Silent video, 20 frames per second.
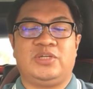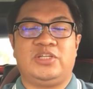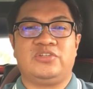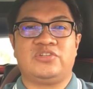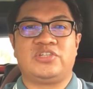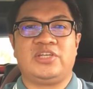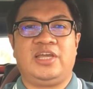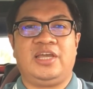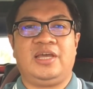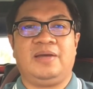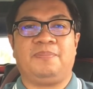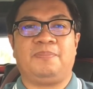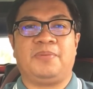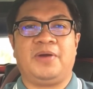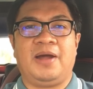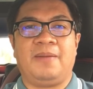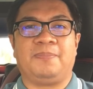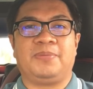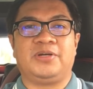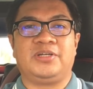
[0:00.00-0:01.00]
When you say a
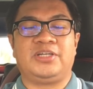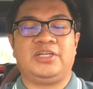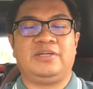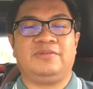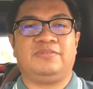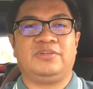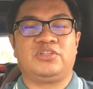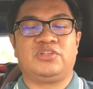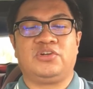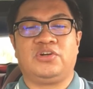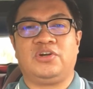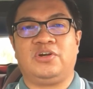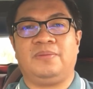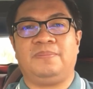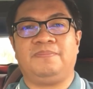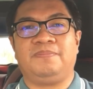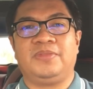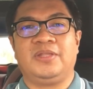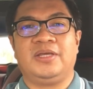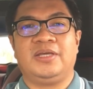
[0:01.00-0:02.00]
property of a
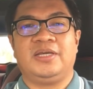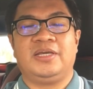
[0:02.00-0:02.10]
term,